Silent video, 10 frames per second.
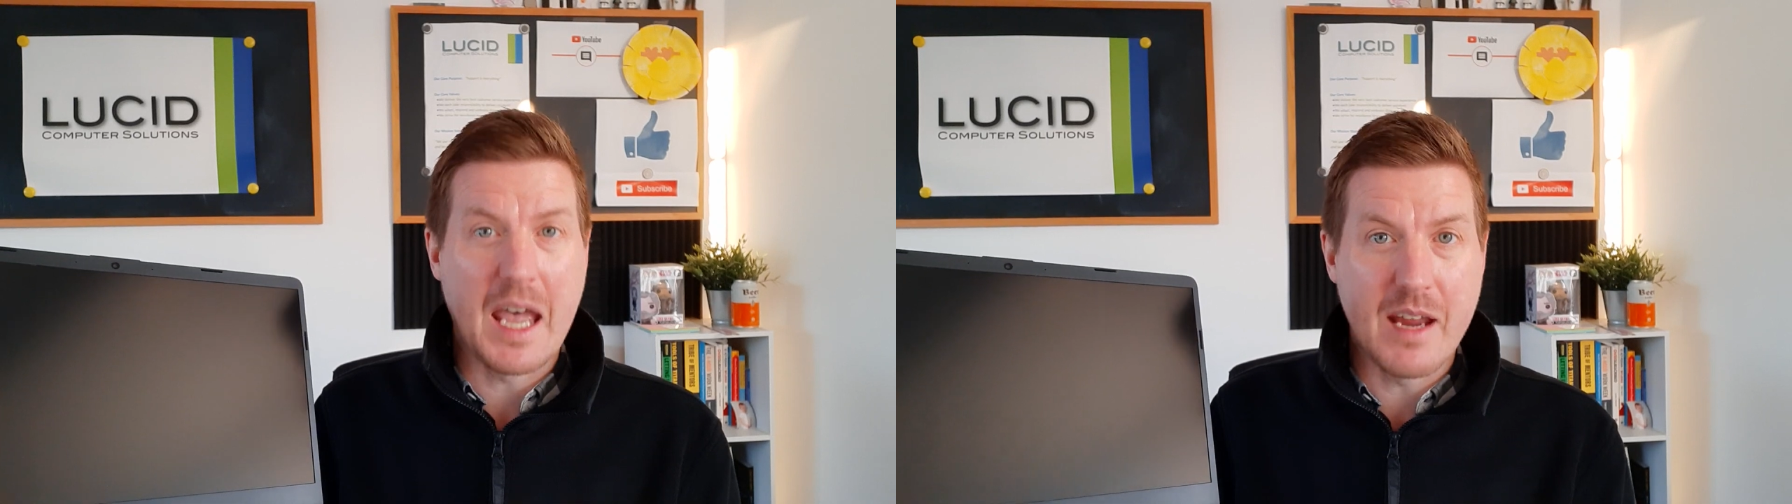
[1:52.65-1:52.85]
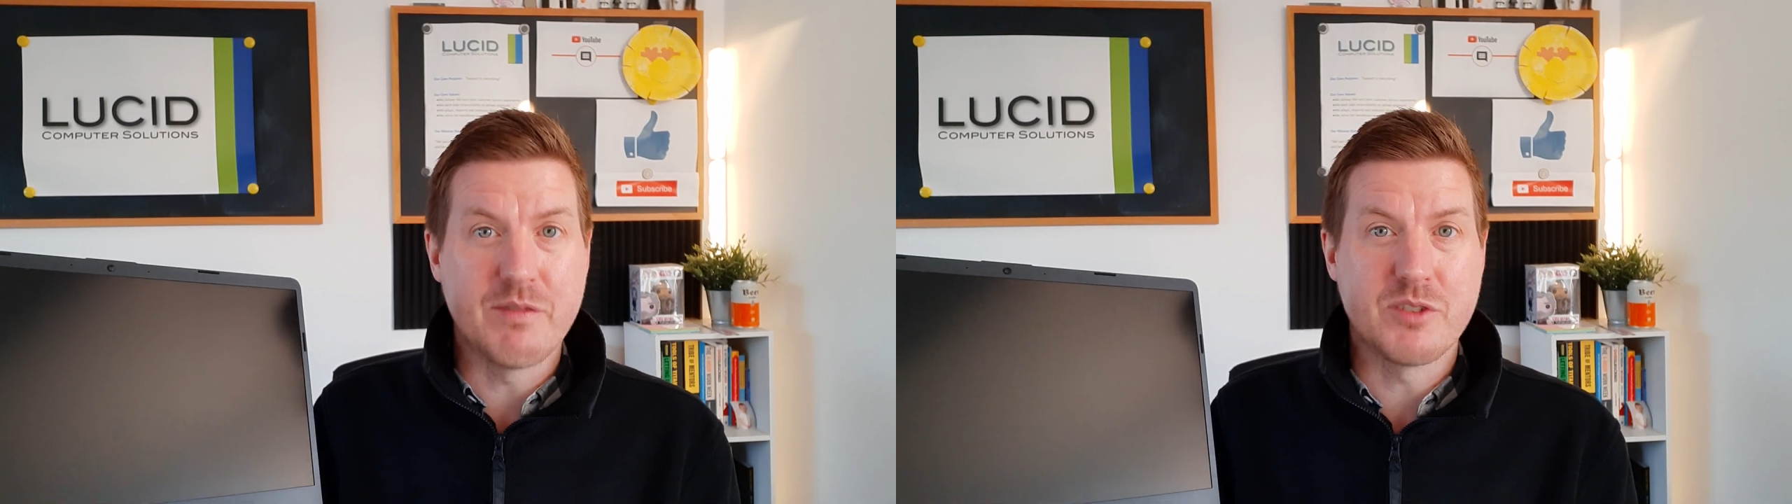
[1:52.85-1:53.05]

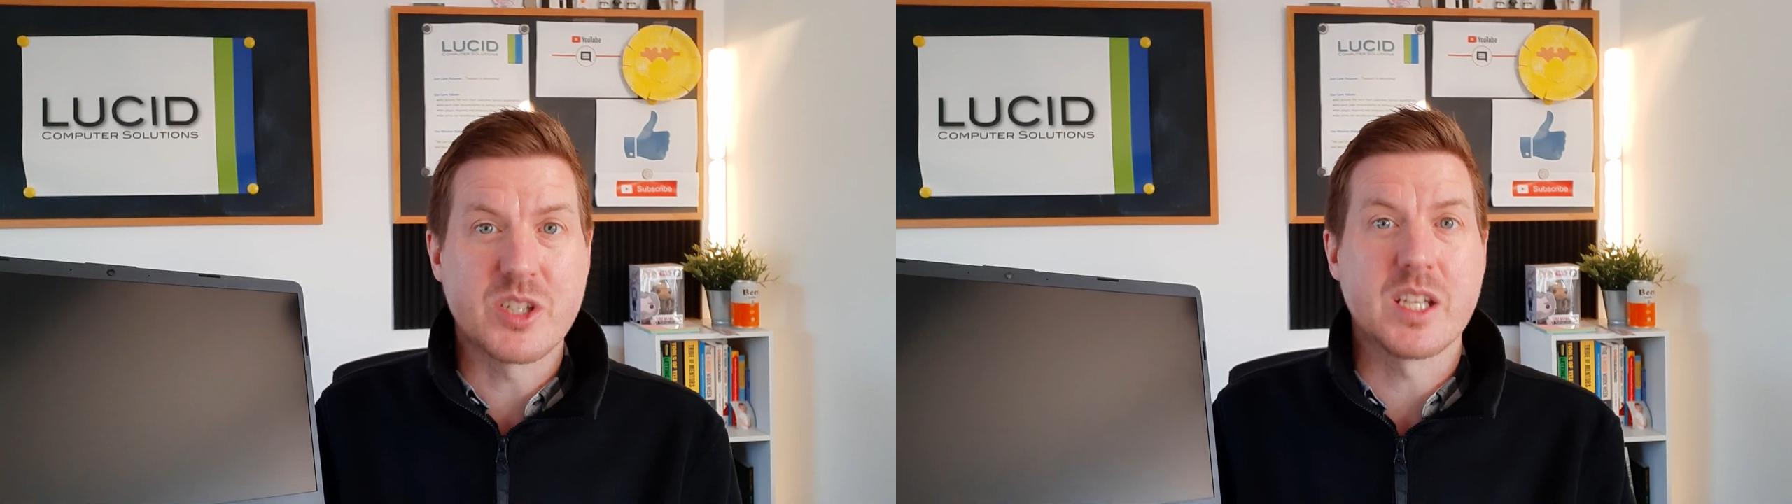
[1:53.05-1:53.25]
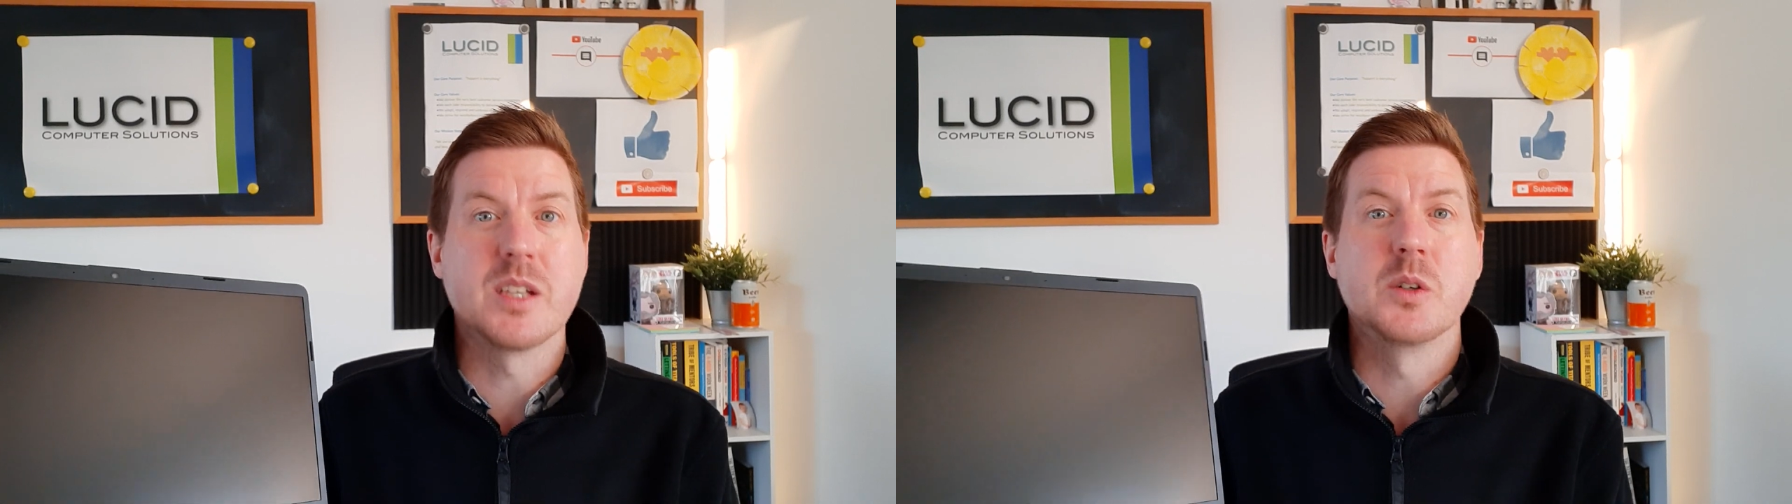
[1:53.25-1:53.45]
every
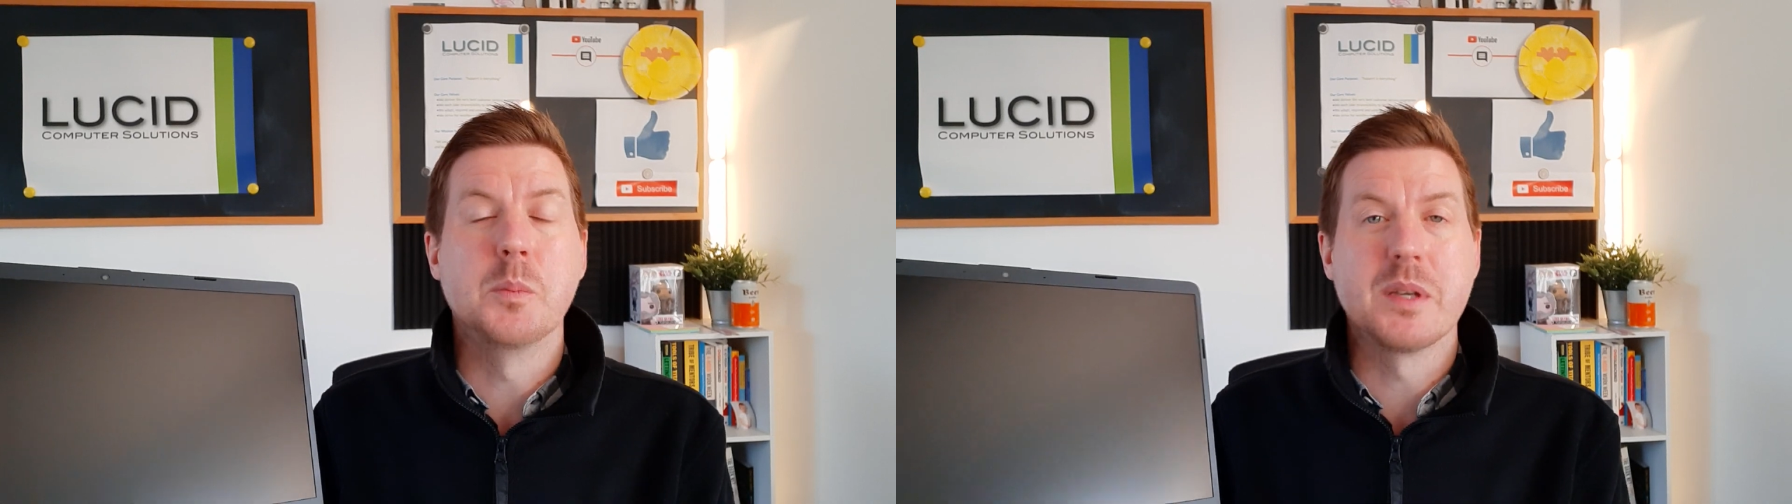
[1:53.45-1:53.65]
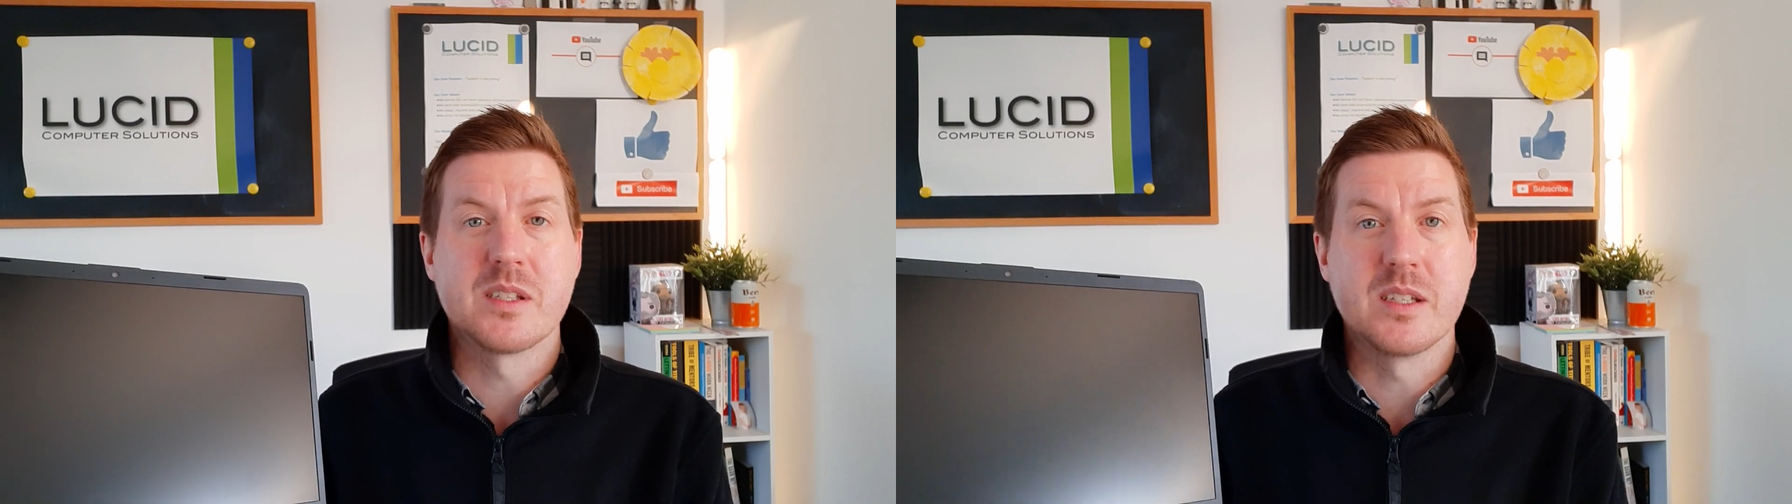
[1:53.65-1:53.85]
single
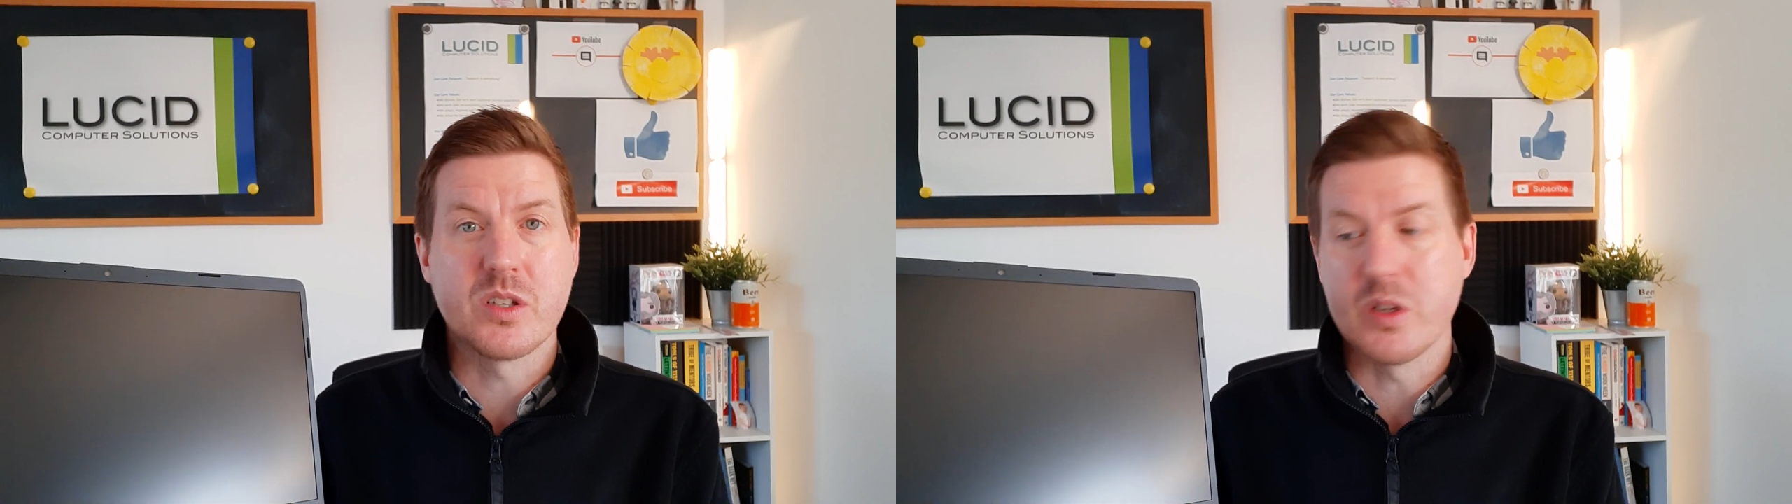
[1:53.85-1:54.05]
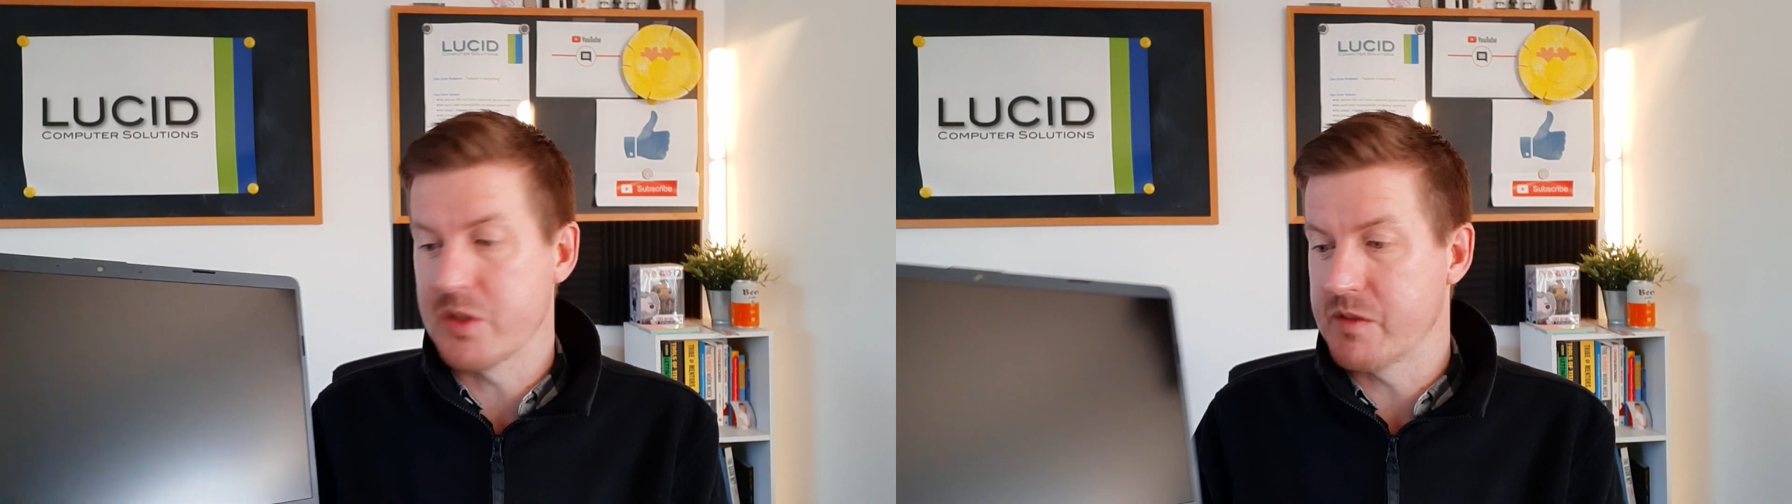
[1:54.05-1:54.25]
business
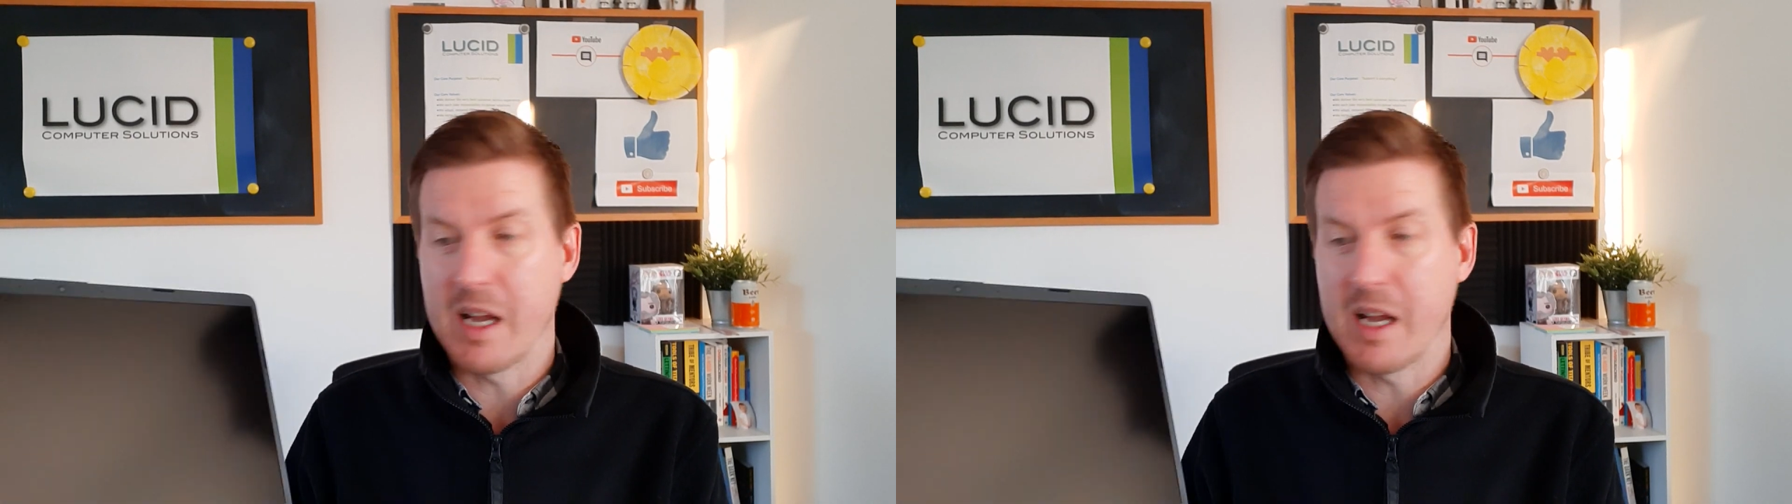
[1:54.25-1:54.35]
user